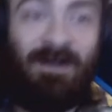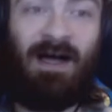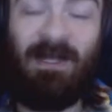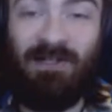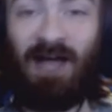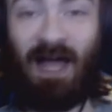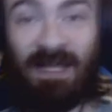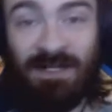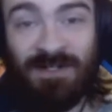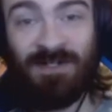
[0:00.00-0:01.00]
I
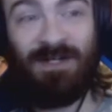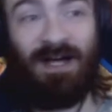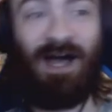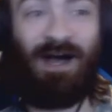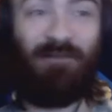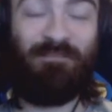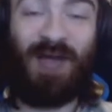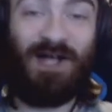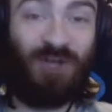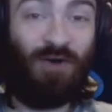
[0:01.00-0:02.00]
lied. Um,
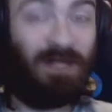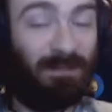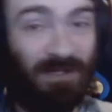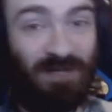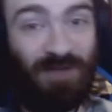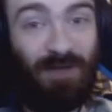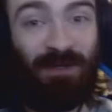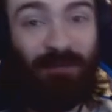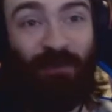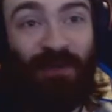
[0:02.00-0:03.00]
I totally believed I would
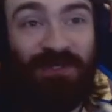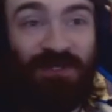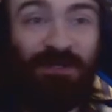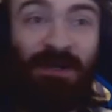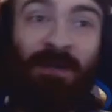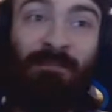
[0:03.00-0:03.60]
get poisoned,